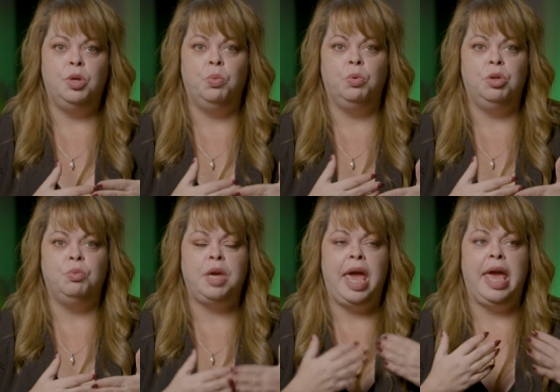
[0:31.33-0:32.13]
You, you
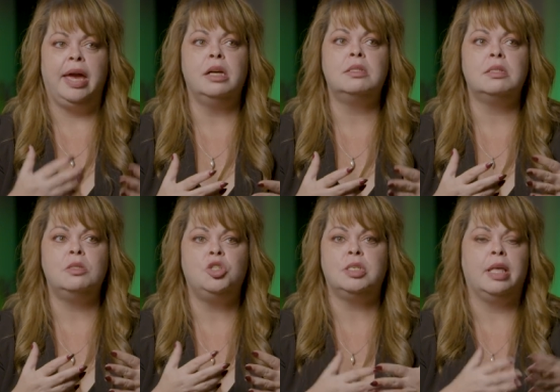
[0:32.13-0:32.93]
can't
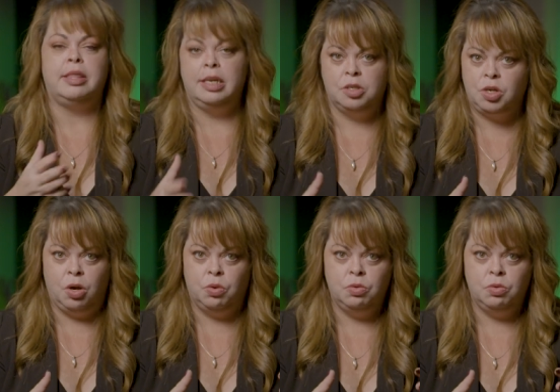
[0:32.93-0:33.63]
just let things go.